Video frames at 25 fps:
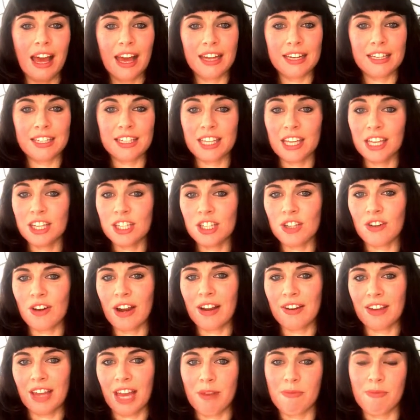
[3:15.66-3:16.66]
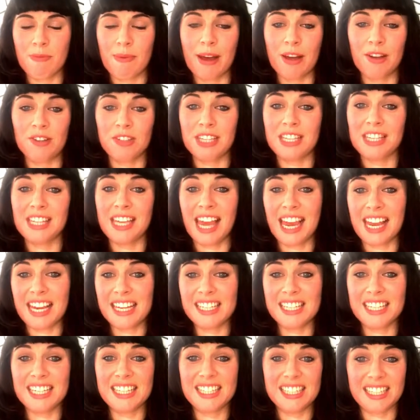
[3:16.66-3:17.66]
and the underground came about in the
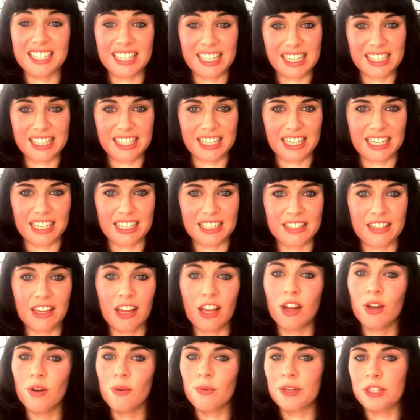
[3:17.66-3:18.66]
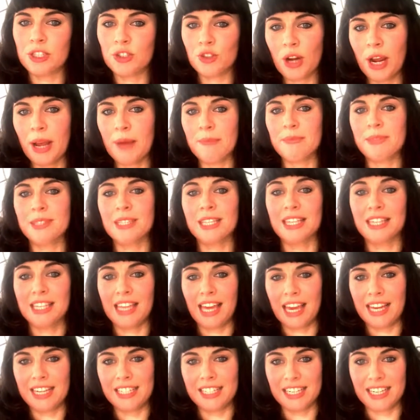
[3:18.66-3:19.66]
1860s, along with trams in
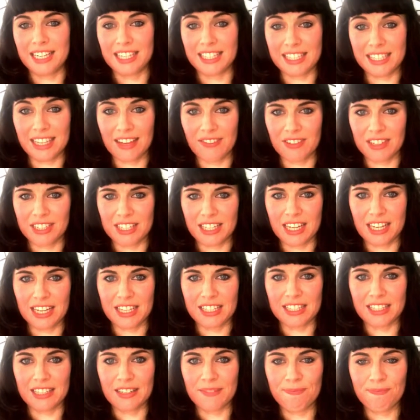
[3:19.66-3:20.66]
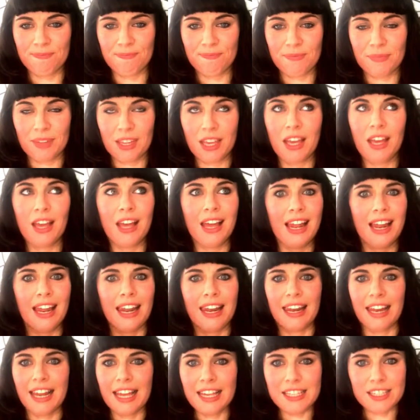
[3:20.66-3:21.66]
the 1870s.
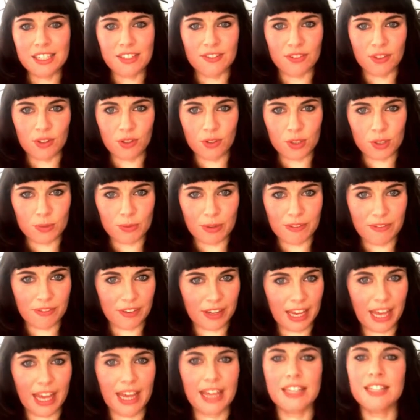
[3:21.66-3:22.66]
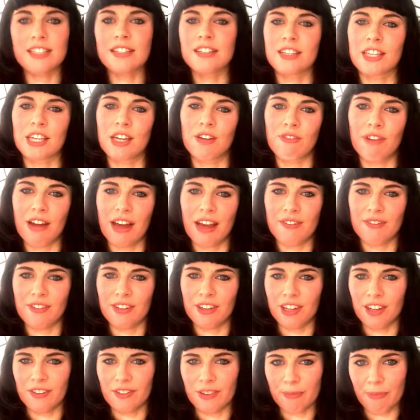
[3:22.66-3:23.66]
Lest, of course, we forget the
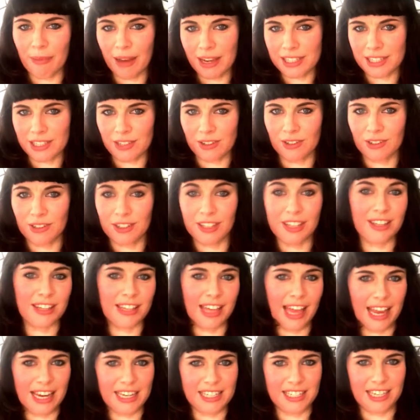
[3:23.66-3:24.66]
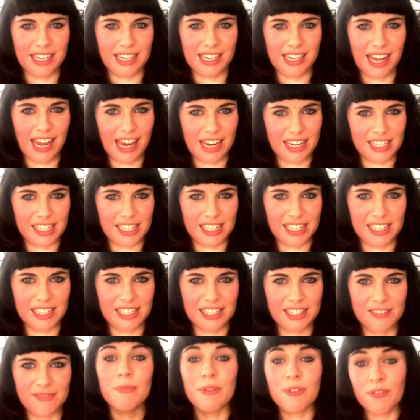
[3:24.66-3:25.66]
arrival of the bicycle in the
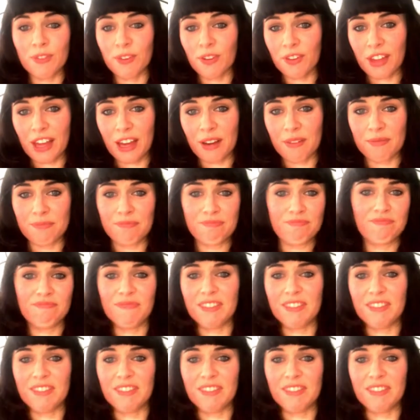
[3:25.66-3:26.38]
1880s. Before that,